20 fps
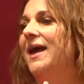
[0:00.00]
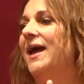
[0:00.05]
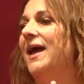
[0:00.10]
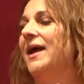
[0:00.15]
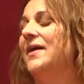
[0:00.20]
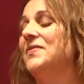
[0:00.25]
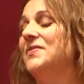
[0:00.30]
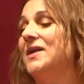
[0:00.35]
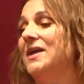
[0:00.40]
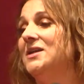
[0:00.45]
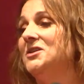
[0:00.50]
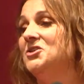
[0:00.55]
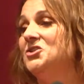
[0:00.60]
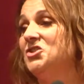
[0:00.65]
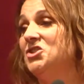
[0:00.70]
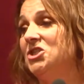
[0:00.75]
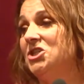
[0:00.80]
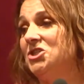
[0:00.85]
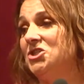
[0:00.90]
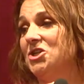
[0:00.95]
And then
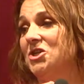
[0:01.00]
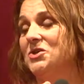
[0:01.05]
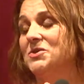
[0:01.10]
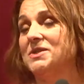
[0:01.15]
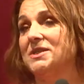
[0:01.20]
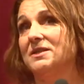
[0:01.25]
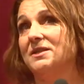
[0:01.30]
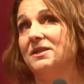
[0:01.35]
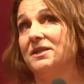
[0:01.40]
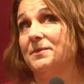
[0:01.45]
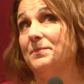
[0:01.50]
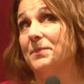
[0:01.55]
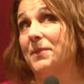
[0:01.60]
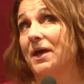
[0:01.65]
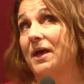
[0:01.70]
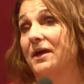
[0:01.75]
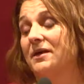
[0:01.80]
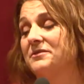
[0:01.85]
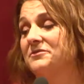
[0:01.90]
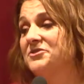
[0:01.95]
she shows a clip
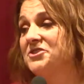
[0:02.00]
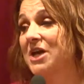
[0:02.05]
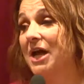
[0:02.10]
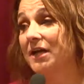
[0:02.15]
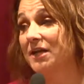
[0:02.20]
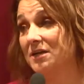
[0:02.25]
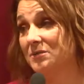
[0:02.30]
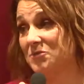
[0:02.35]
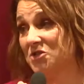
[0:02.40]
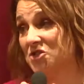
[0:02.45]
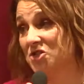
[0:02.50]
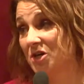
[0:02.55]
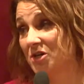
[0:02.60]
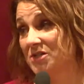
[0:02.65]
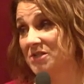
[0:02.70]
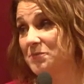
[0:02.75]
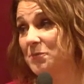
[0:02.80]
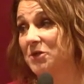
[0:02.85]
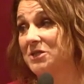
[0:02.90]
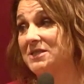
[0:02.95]
of Jackie
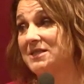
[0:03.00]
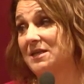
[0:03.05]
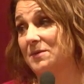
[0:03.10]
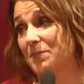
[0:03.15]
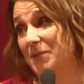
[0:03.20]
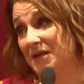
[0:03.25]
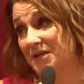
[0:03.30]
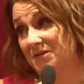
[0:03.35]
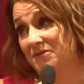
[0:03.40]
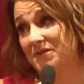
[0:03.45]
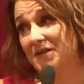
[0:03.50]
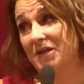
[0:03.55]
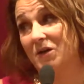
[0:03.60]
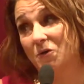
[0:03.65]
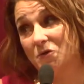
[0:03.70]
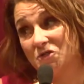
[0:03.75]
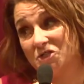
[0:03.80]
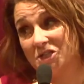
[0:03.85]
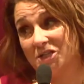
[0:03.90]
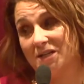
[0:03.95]
Michaud's book, Deep End of the
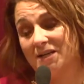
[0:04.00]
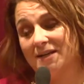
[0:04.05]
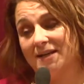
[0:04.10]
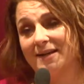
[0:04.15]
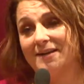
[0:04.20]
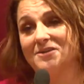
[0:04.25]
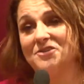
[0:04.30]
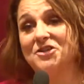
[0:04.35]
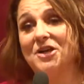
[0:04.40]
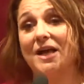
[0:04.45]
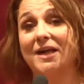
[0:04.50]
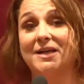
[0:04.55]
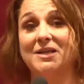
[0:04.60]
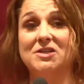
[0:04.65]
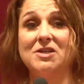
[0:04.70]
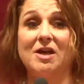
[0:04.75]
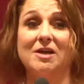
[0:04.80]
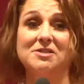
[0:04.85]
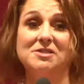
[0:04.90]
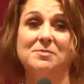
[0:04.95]
Ocean, and Jackie
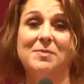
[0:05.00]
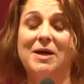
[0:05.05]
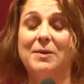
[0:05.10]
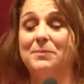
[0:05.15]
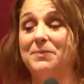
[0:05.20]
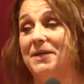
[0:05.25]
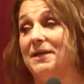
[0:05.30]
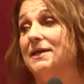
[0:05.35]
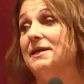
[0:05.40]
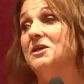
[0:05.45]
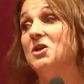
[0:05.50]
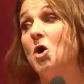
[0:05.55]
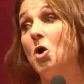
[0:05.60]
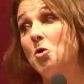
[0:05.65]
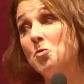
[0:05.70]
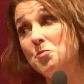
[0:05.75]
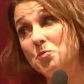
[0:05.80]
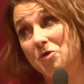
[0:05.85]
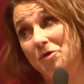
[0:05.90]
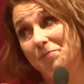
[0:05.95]
talks about being an
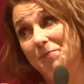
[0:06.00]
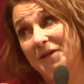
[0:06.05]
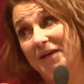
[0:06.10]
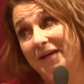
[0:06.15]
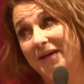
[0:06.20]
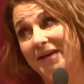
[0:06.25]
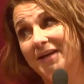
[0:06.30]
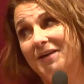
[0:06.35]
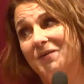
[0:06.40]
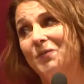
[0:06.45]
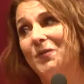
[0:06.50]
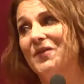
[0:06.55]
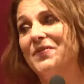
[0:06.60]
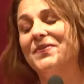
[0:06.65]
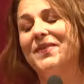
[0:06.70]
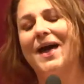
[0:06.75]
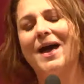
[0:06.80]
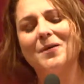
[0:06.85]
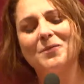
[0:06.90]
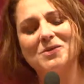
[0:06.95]
Oprah pick and what
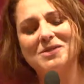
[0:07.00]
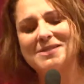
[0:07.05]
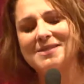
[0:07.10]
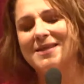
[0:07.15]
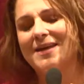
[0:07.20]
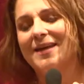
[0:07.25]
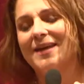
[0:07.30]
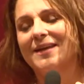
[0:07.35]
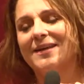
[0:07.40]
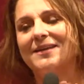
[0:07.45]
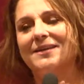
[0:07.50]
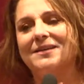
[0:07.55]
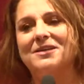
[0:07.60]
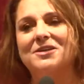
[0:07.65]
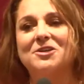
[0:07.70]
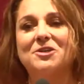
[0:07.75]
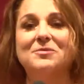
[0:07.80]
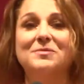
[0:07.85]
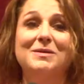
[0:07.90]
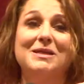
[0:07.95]
that was like, and,
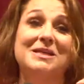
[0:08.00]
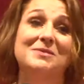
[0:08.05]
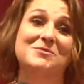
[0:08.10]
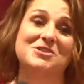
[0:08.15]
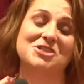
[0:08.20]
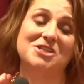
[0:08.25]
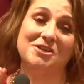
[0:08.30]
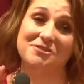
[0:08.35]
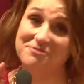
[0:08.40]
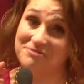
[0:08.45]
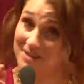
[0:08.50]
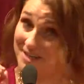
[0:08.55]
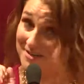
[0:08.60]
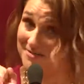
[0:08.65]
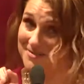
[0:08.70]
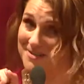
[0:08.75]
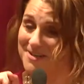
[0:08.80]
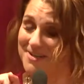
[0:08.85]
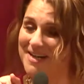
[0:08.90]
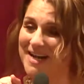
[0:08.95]
you know, meeting Michelle
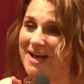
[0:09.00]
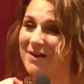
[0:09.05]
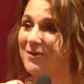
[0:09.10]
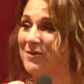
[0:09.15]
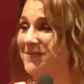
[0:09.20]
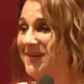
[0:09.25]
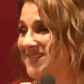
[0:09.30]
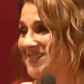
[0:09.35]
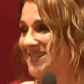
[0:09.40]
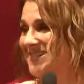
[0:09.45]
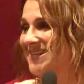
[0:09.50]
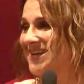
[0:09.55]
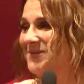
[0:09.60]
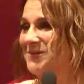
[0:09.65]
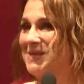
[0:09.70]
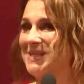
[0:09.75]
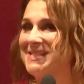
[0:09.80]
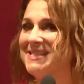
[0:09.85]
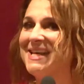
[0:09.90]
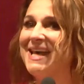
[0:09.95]
Pfeiffer and how amazing that
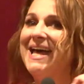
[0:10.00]
was.